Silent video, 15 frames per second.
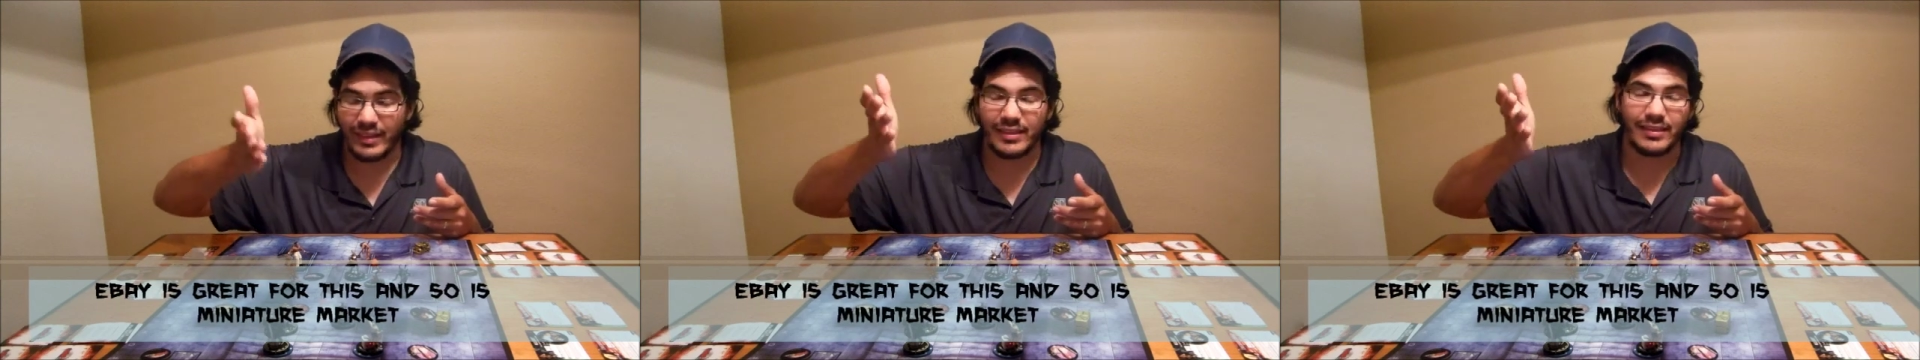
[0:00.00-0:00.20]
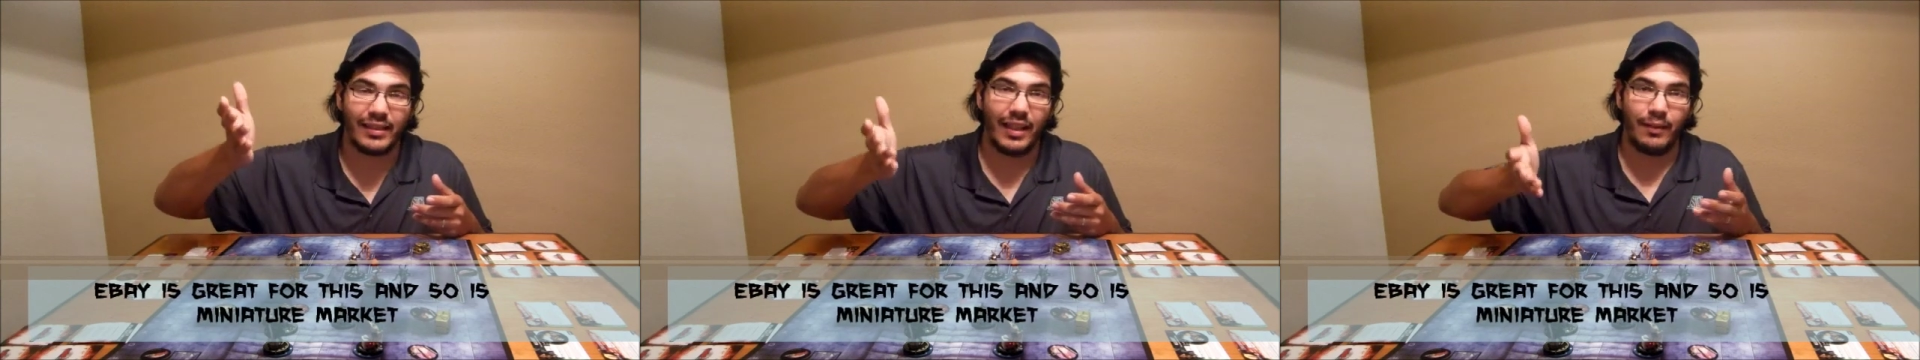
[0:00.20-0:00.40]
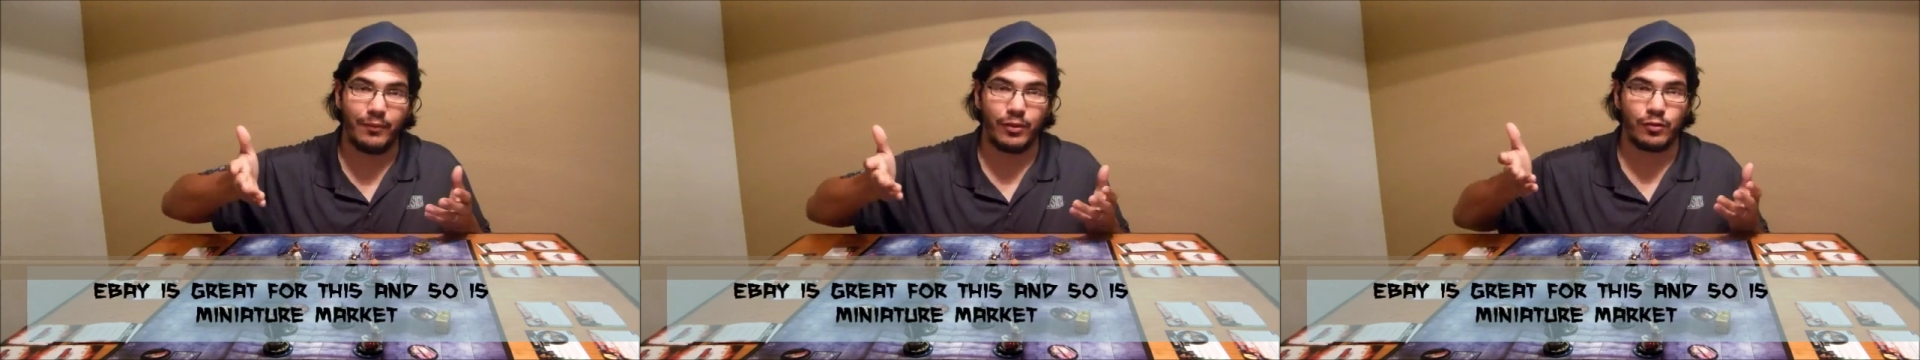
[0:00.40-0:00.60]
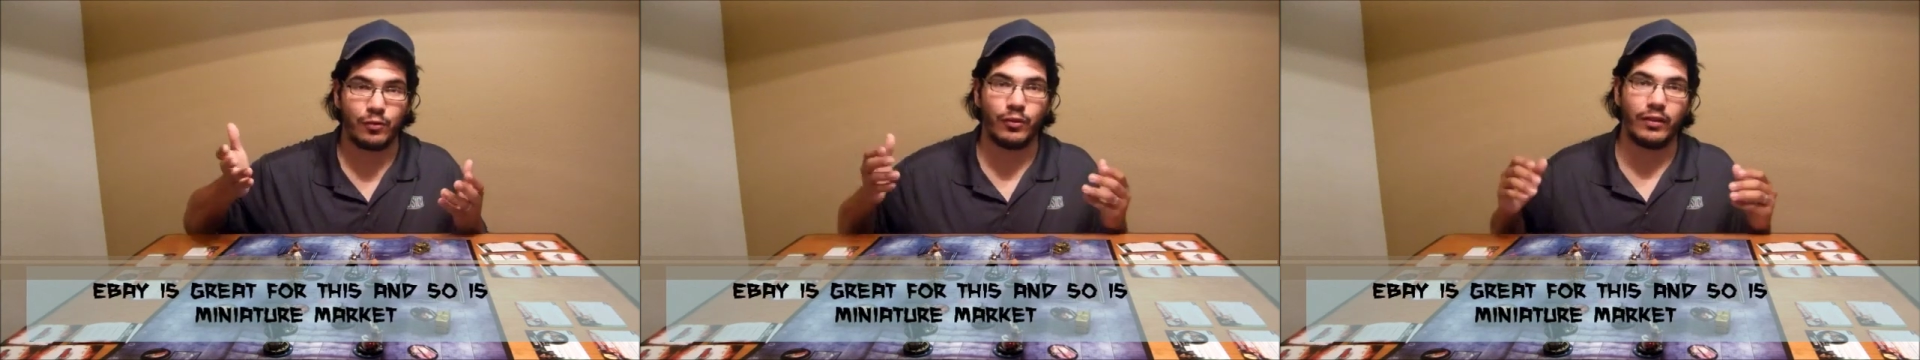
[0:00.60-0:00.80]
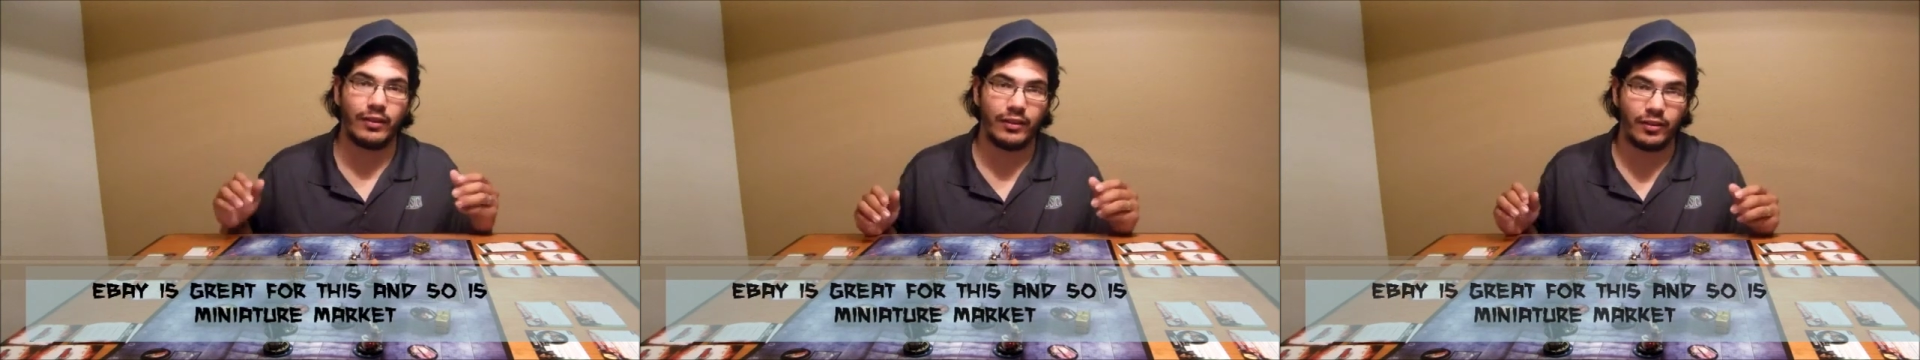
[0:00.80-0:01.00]
this game
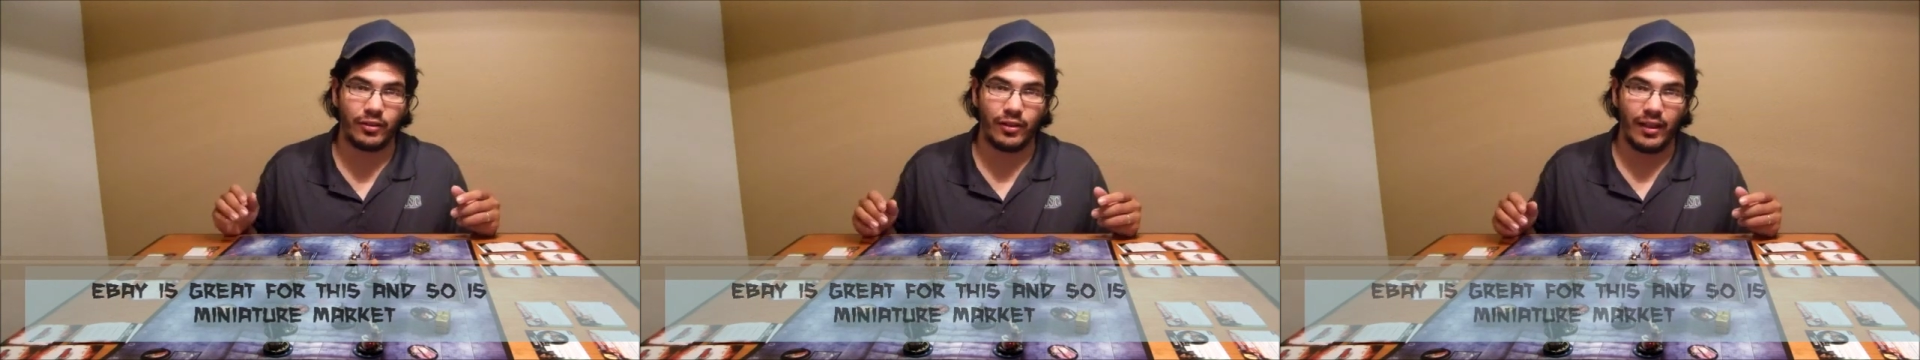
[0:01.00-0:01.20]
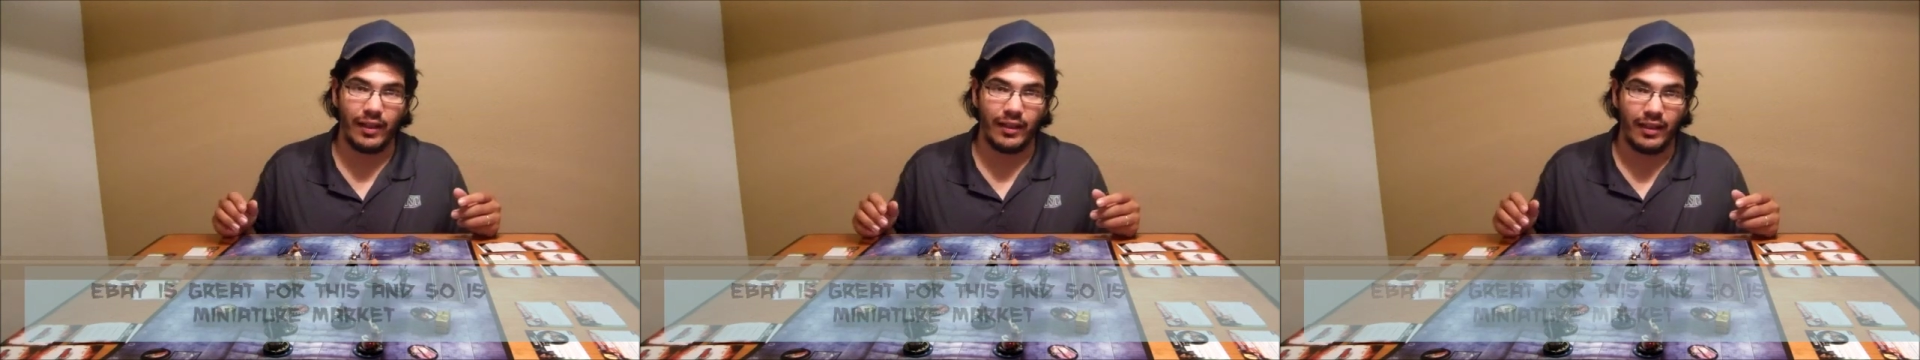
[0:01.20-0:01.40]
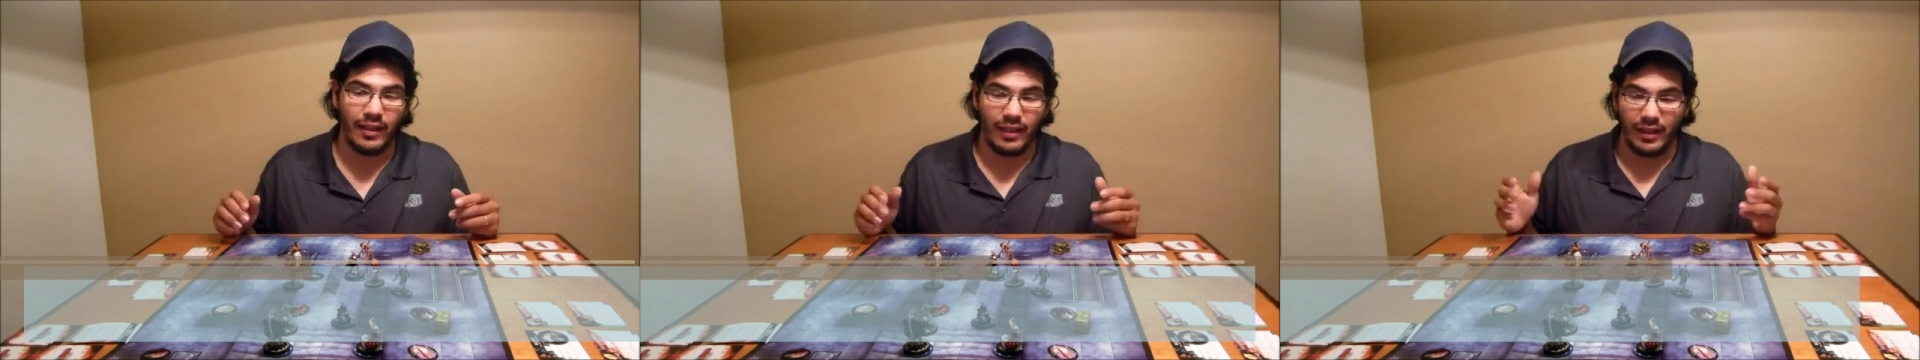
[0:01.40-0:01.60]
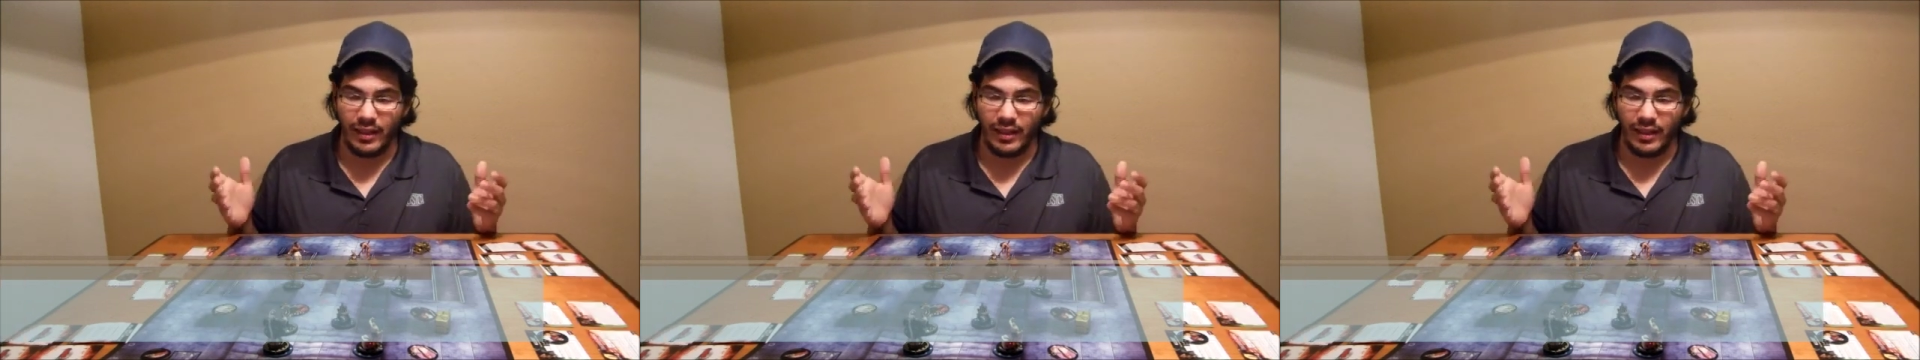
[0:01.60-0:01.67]
is worth a try.